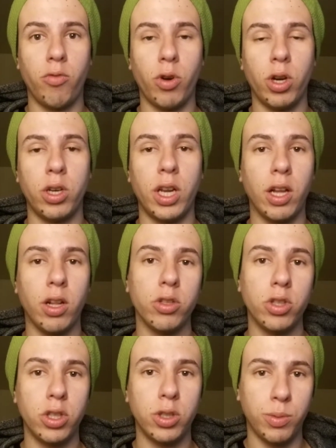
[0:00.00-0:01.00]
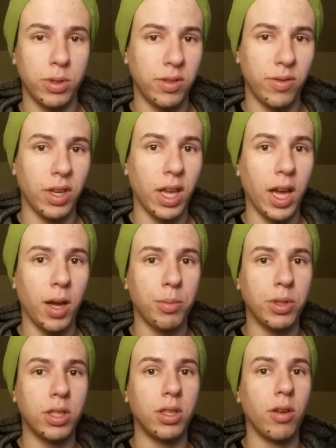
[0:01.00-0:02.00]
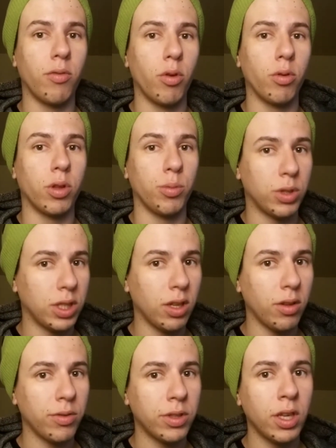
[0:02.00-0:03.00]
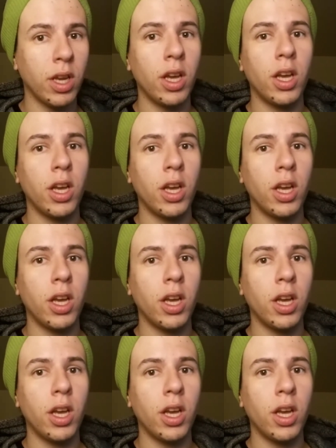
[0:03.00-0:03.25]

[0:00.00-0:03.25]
run LG specific apps they wrote themselves